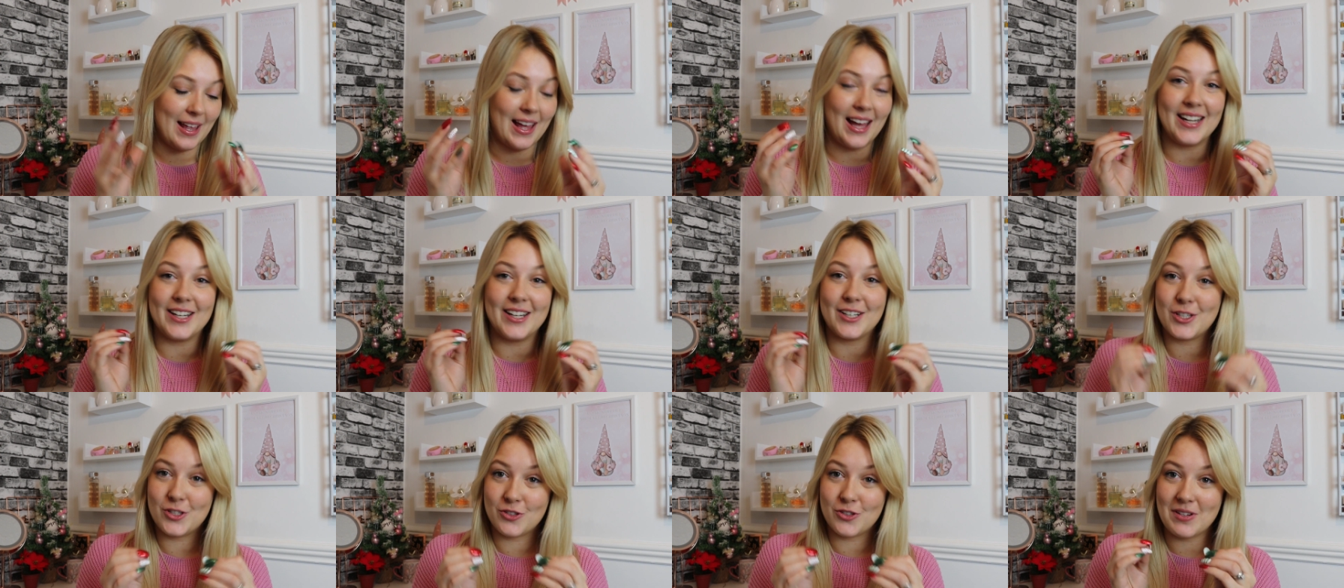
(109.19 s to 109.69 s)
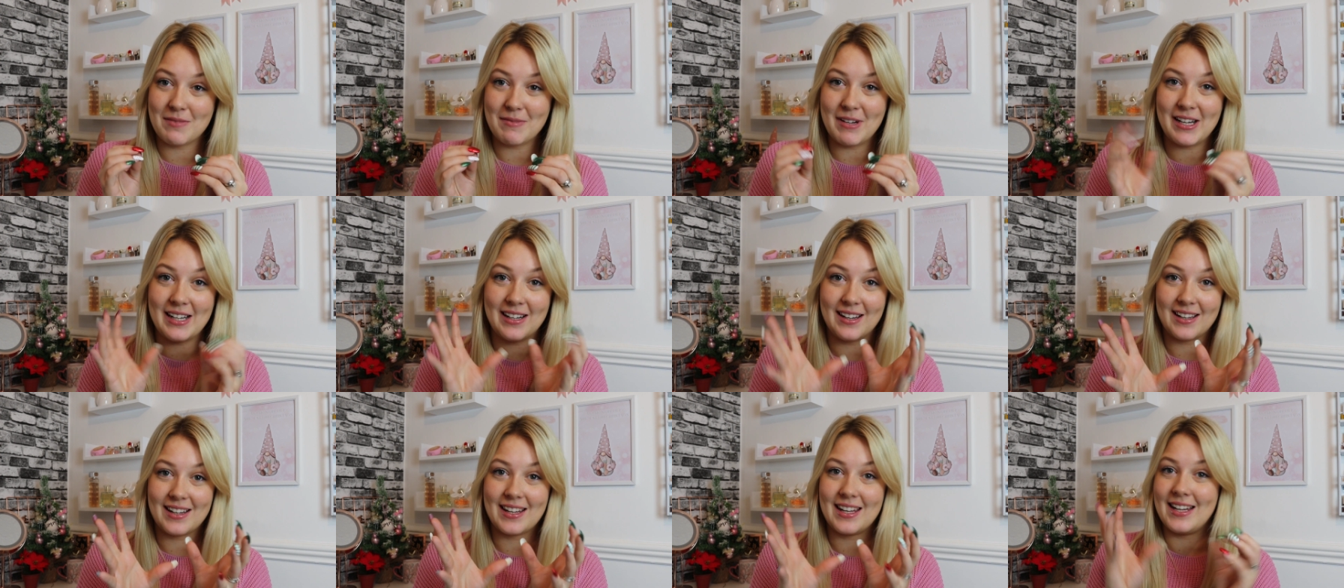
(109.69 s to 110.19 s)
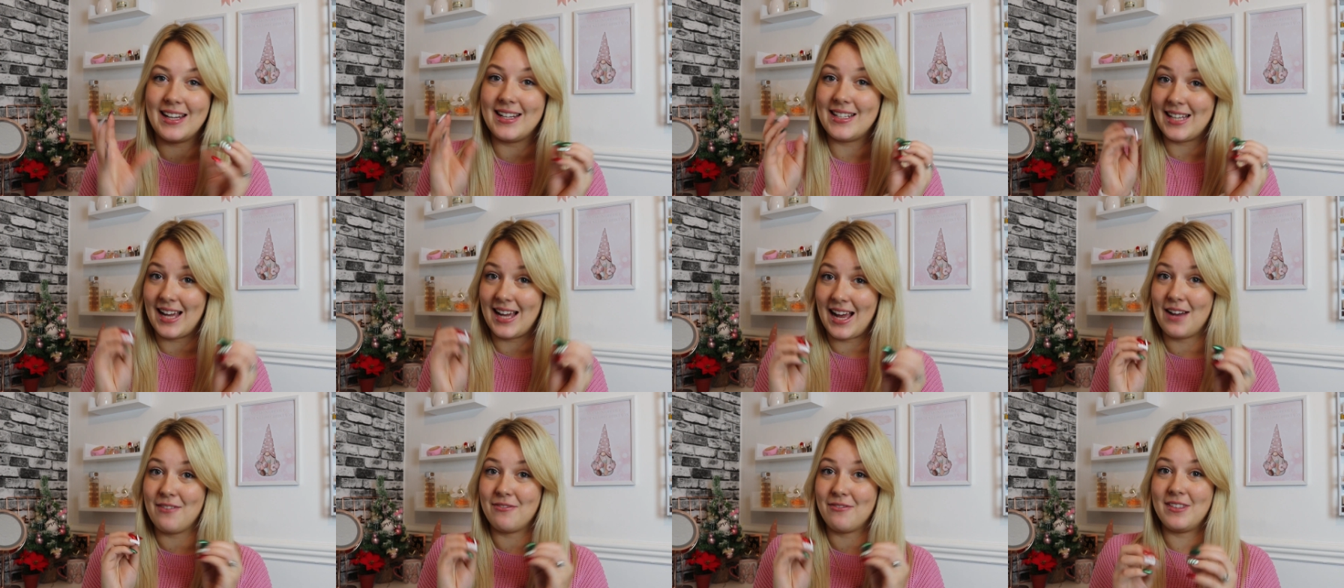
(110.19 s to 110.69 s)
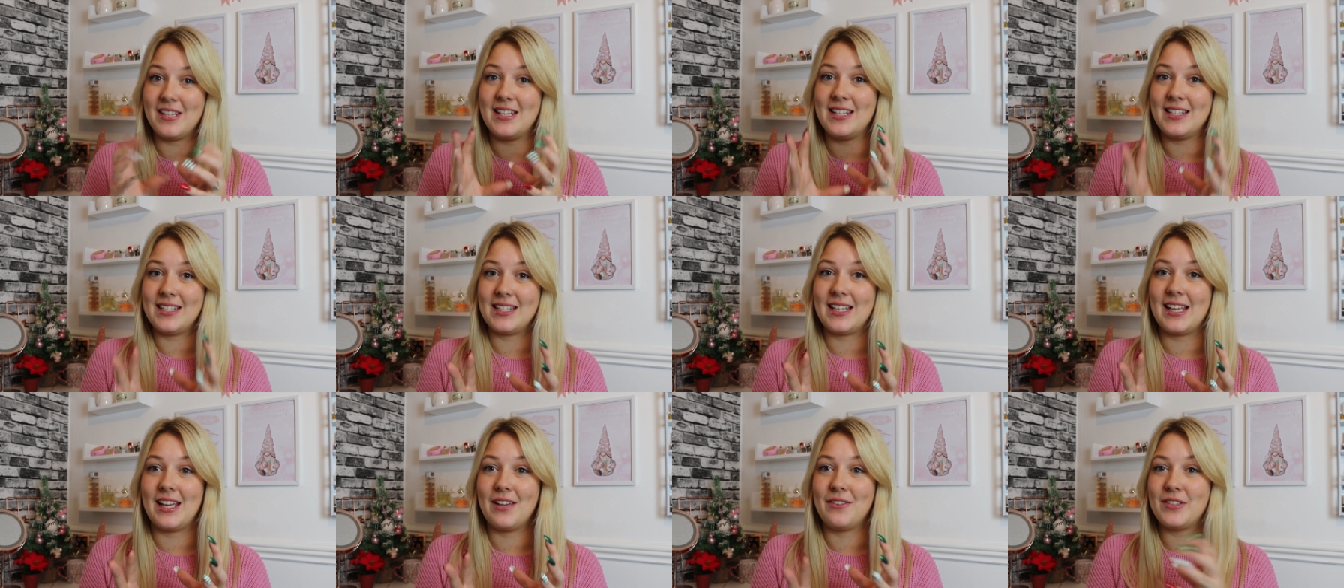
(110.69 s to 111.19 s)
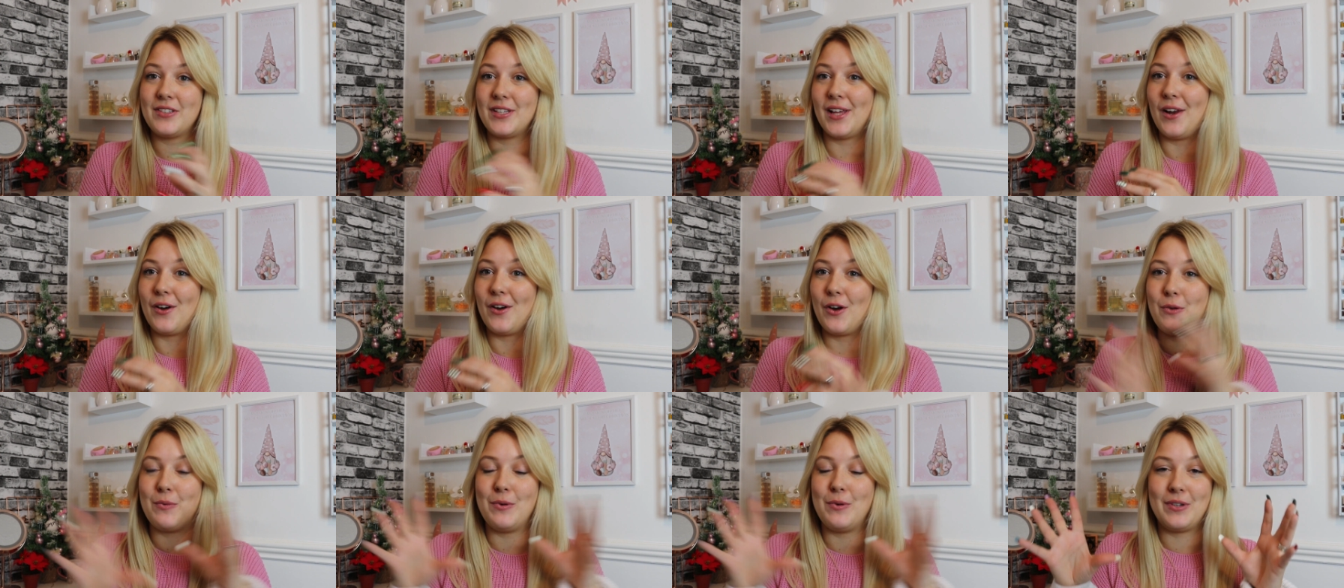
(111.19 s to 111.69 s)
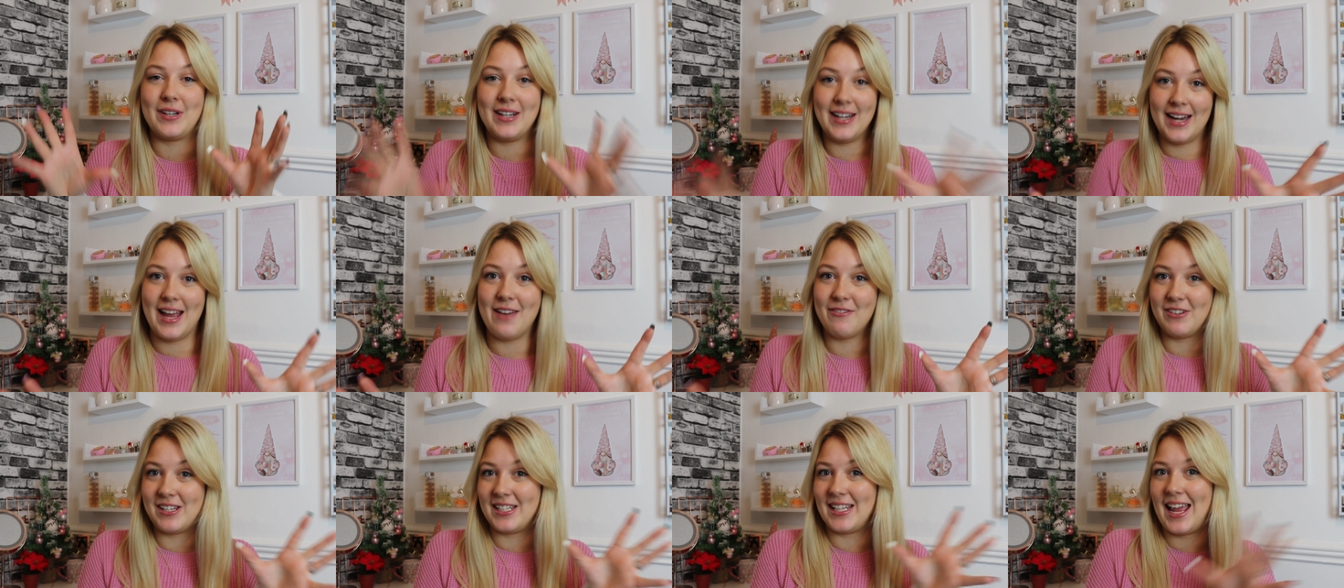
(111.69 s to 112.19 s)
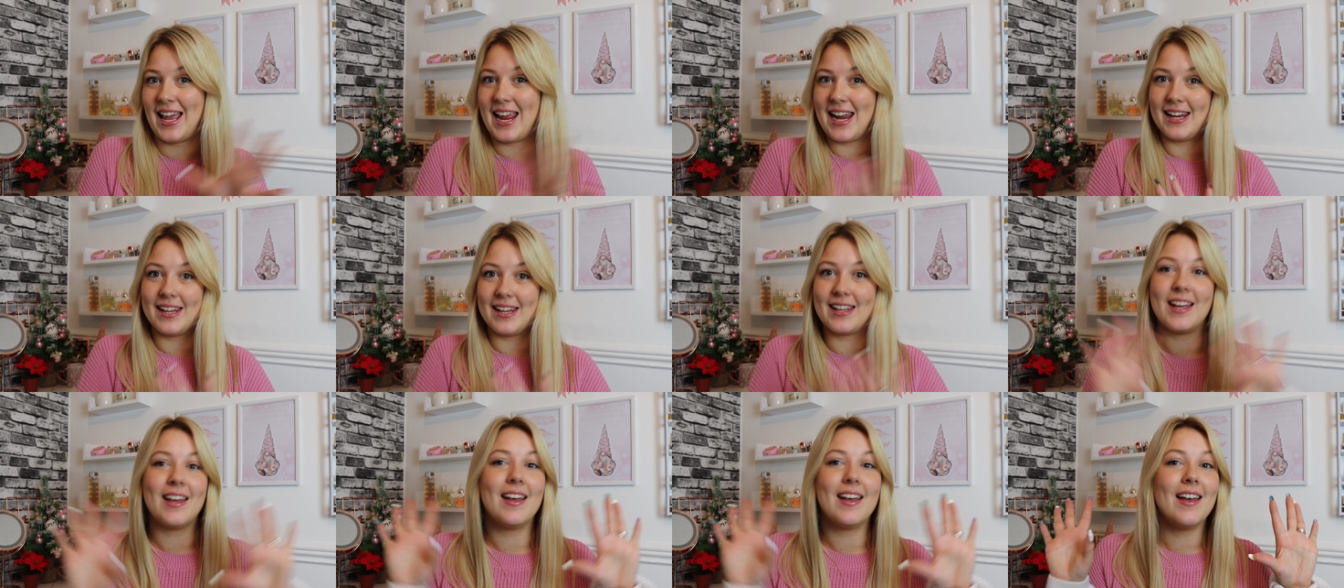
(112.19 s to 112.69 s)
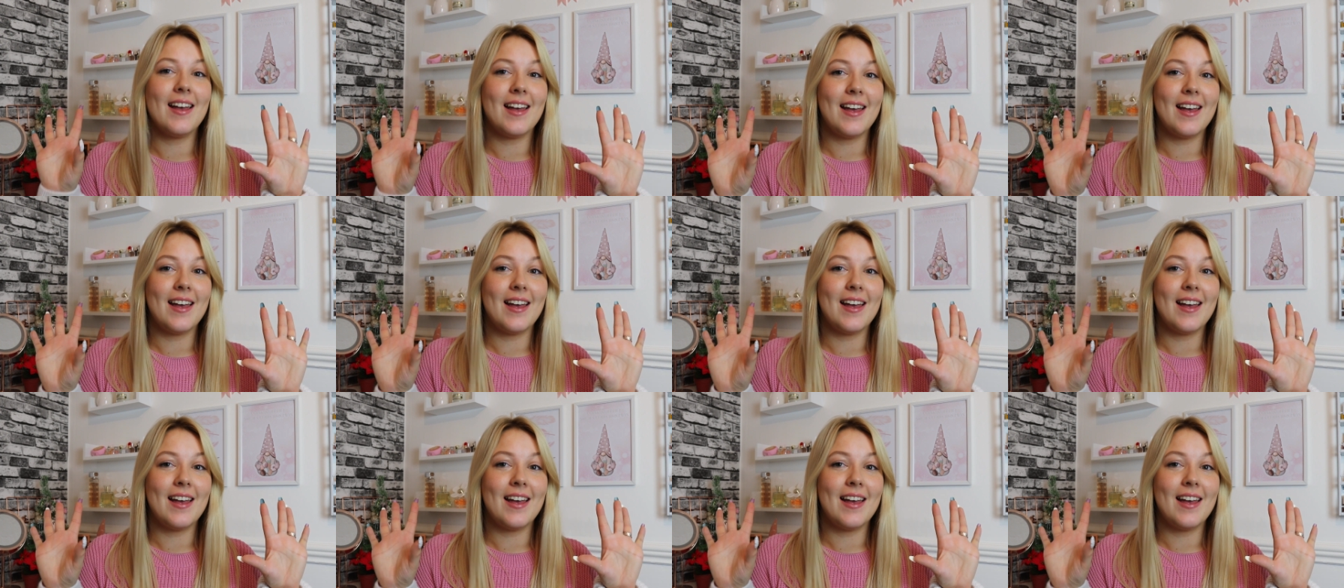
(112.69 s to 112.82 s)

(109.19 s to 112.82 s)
and extremely lucky to have these gifts, and I would never take